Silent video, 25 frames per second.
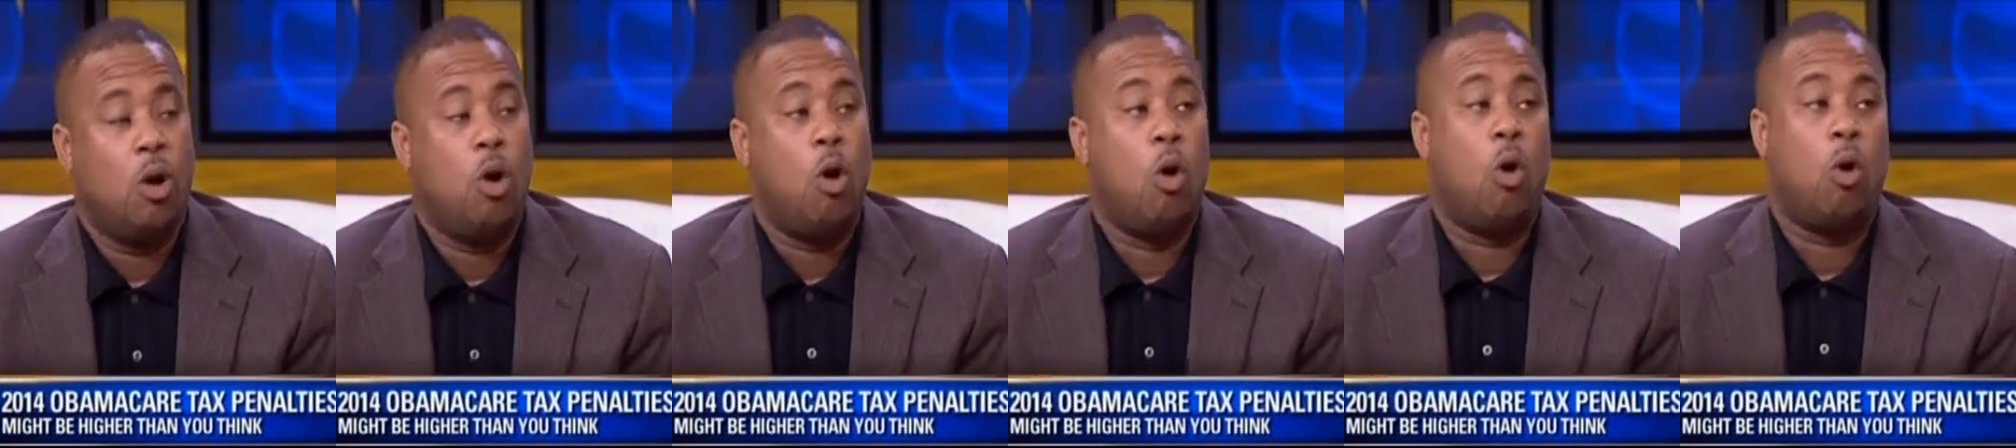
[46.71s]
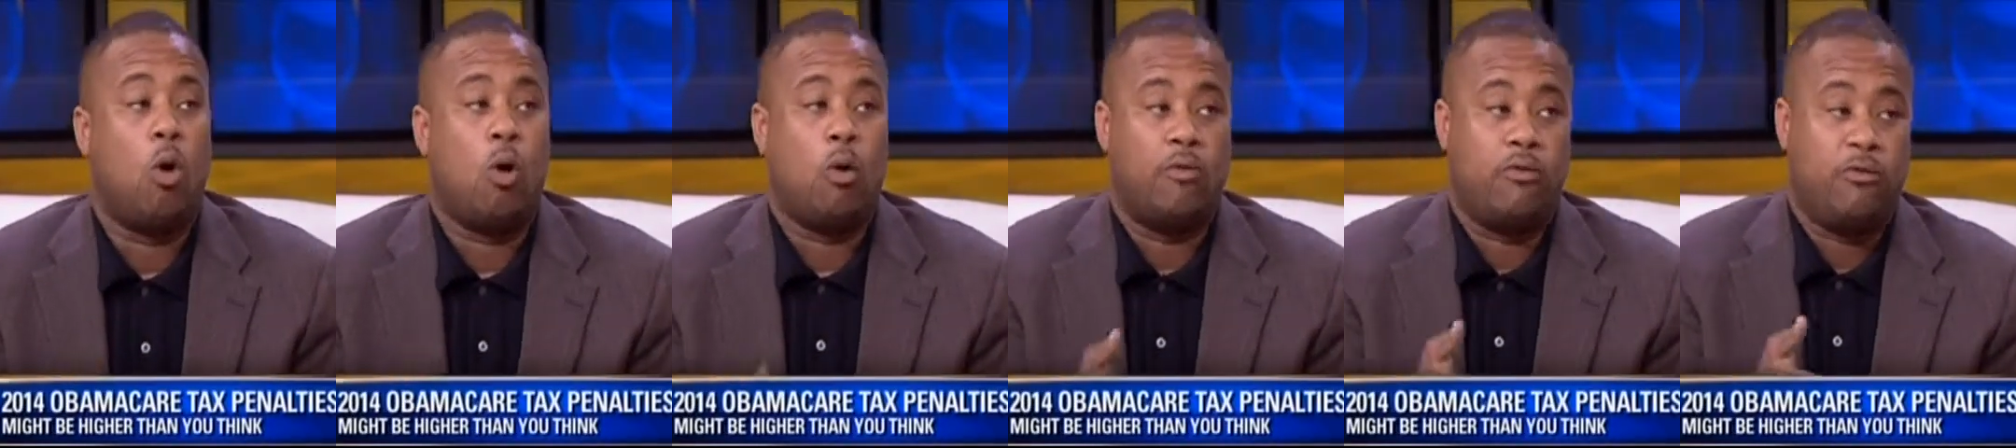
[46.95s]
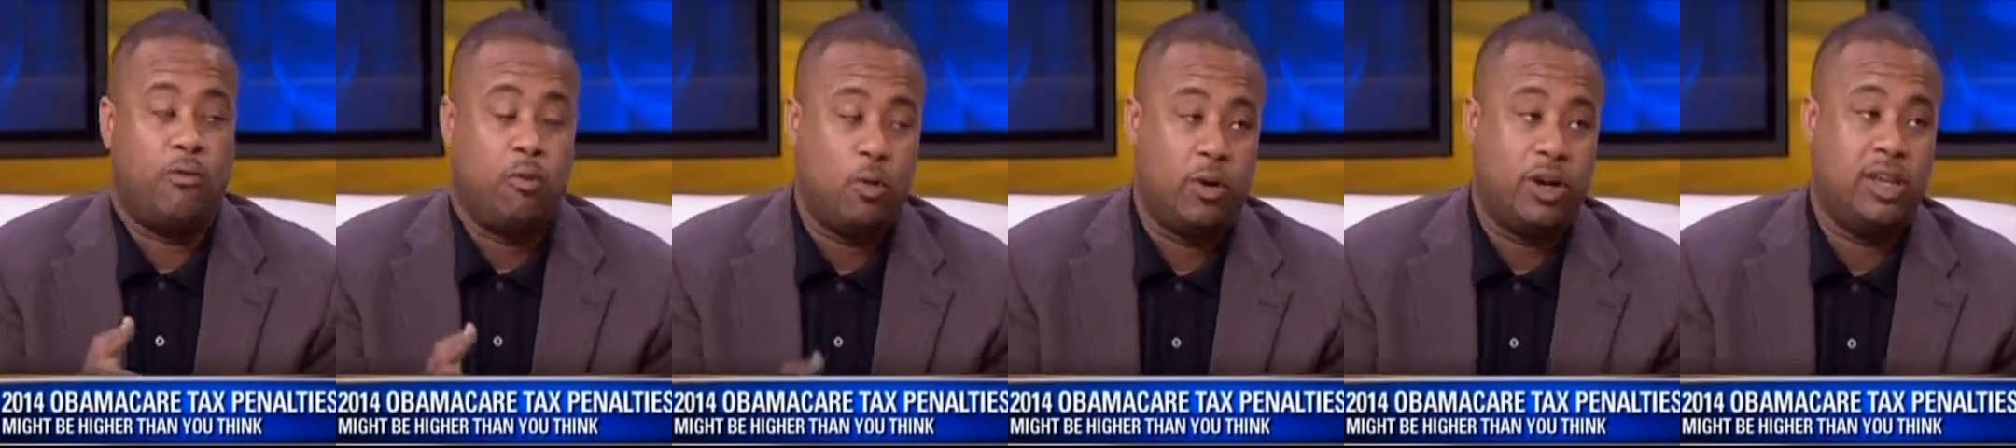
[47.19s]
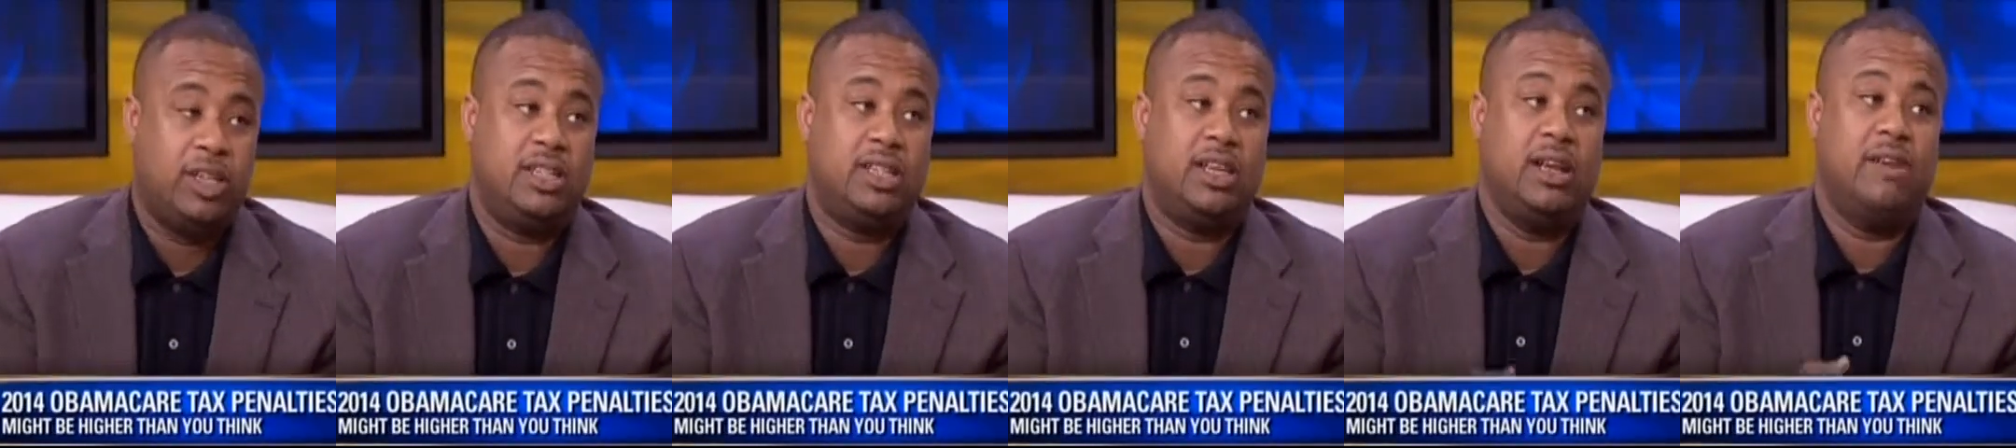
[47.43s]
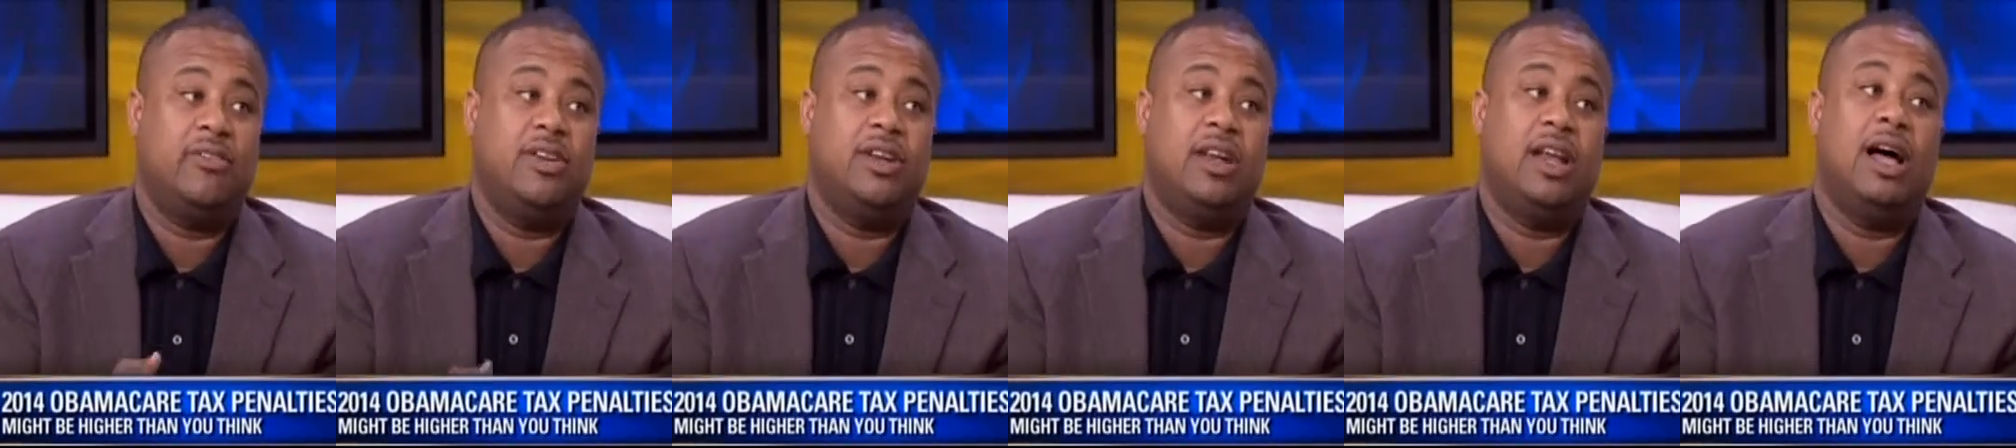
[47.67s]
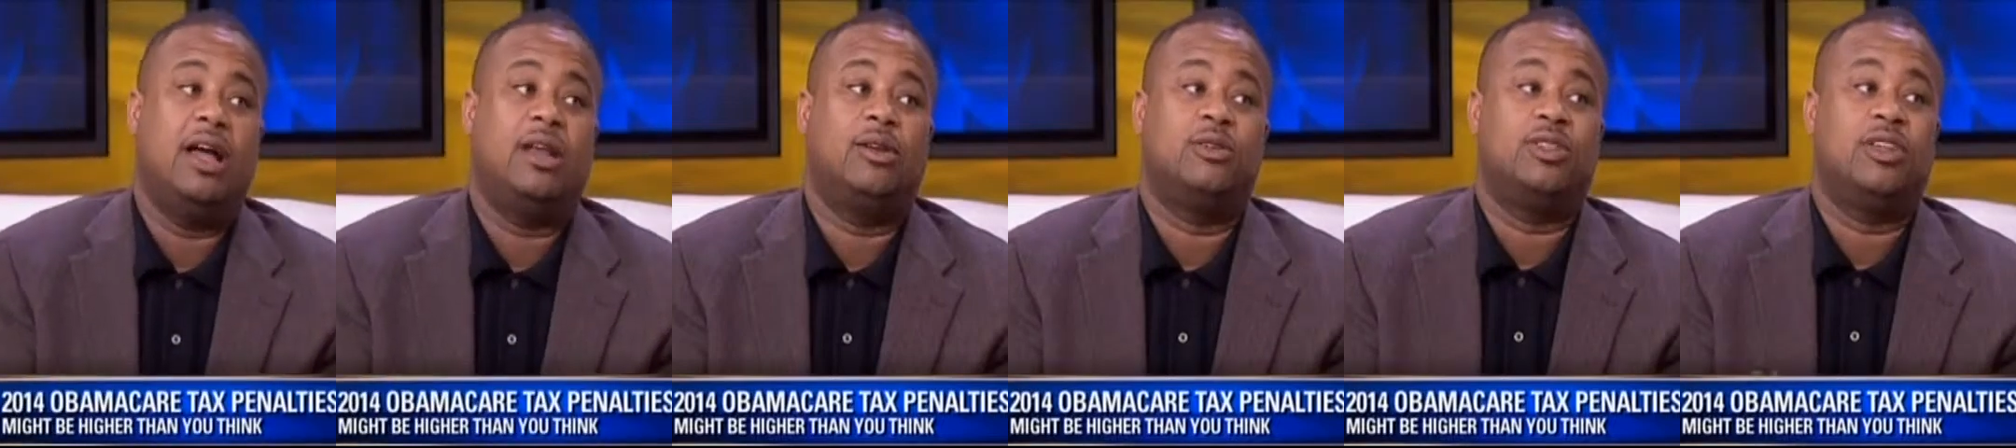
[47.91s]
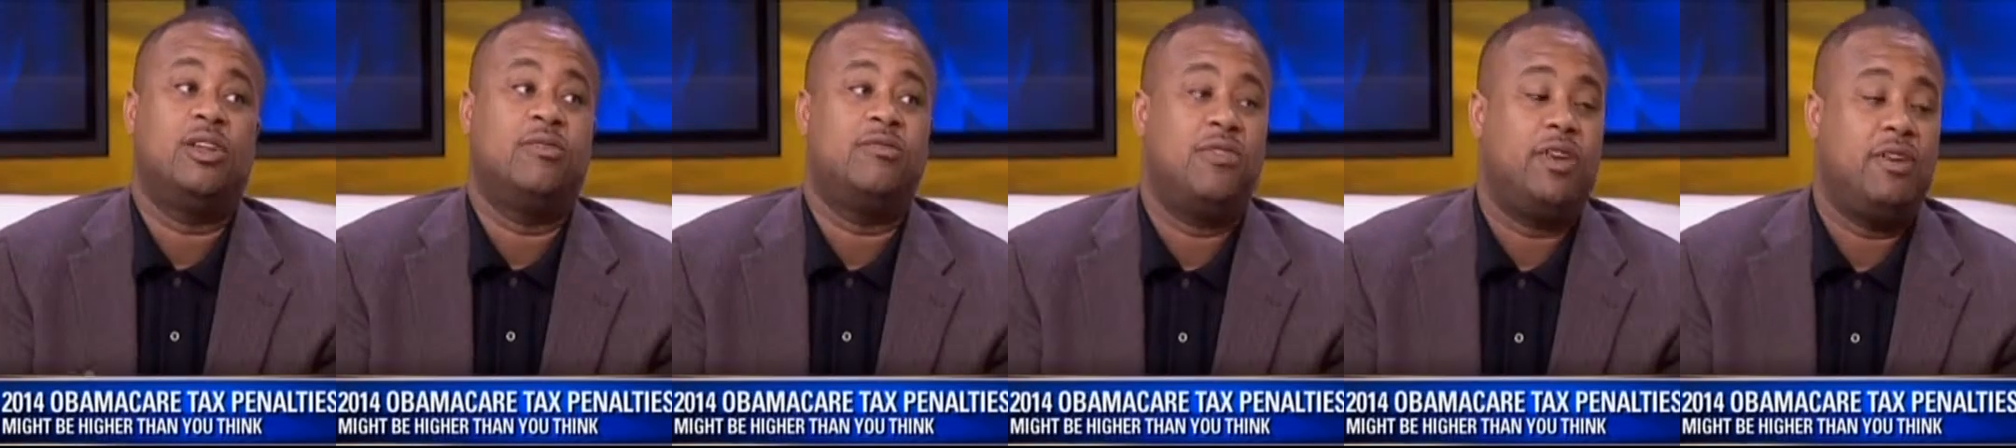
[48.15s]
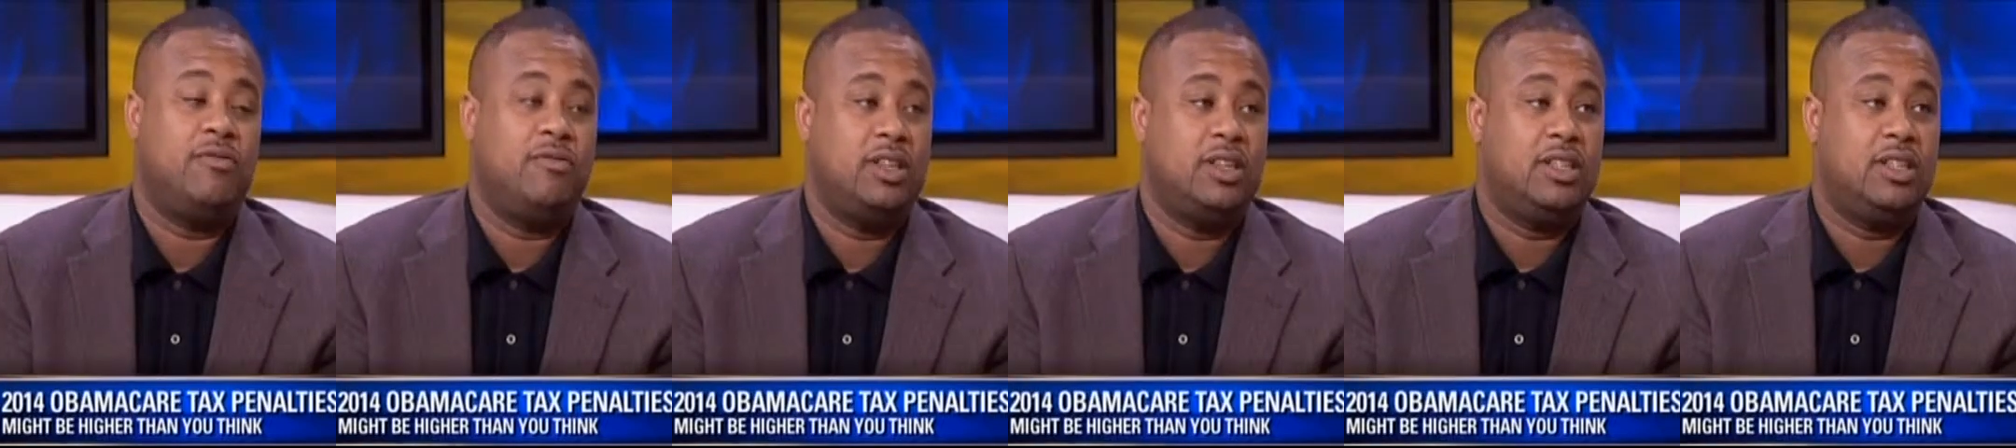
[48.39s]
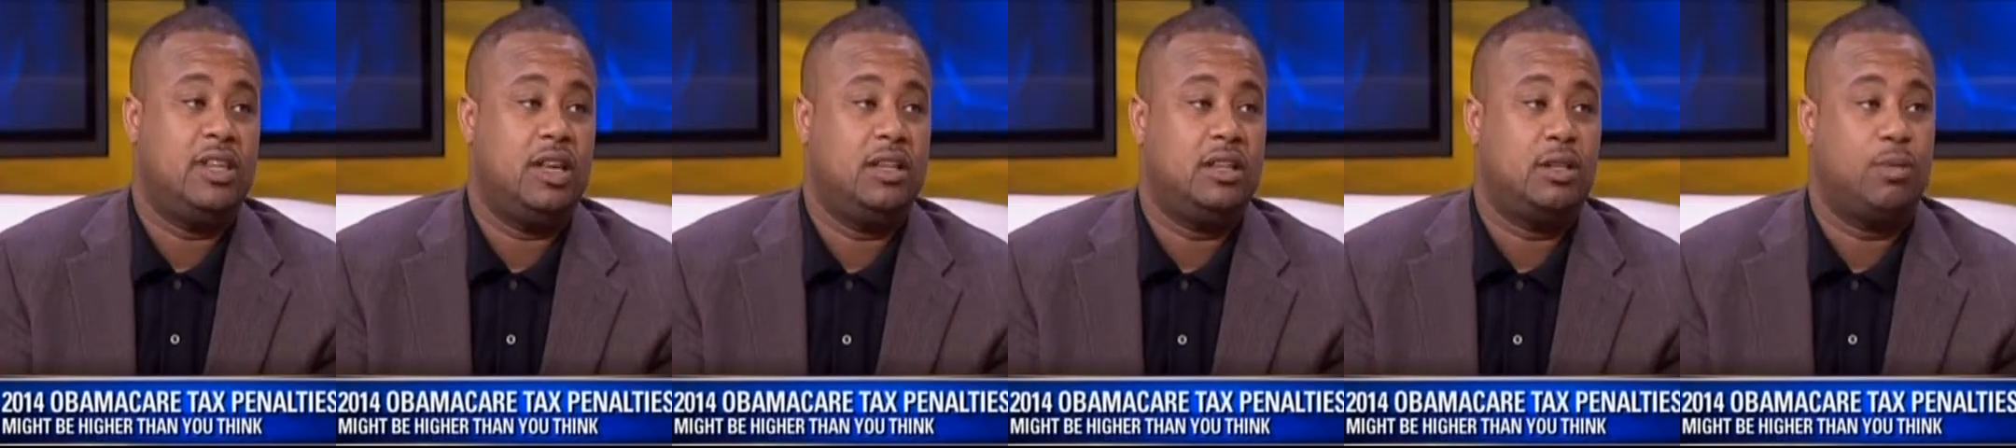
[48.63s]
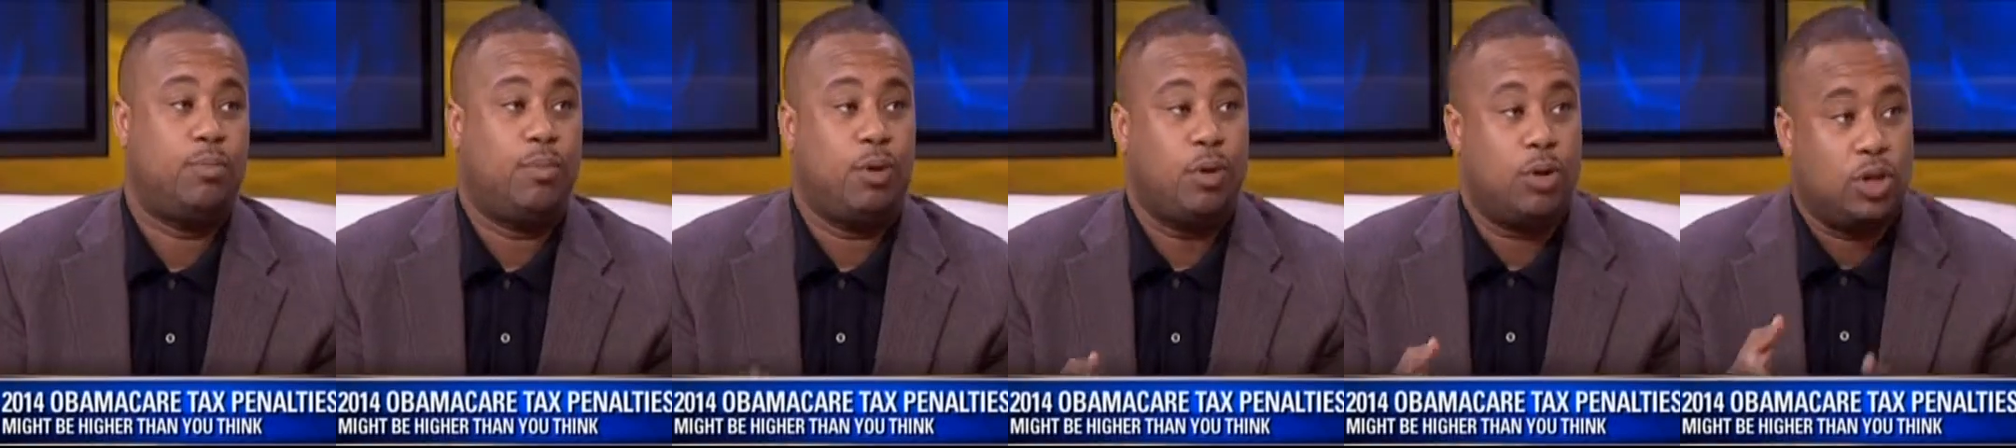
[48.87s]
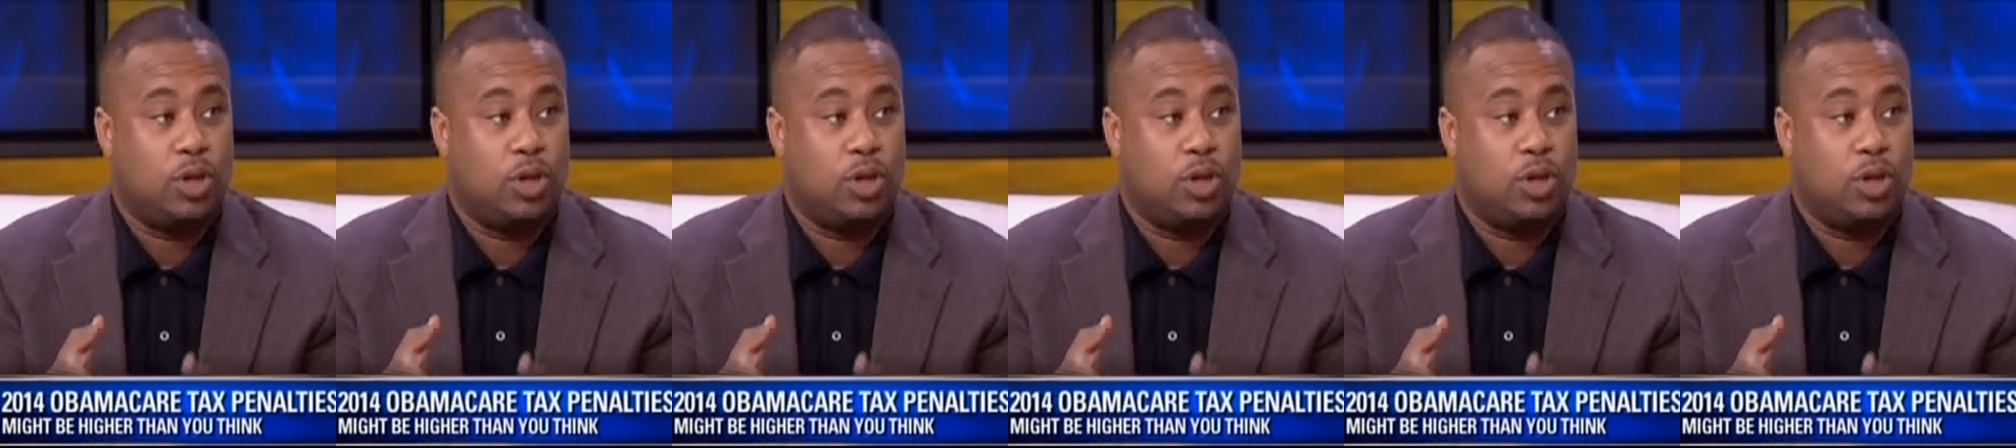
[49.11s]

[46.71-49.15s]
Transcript: or $47.50 per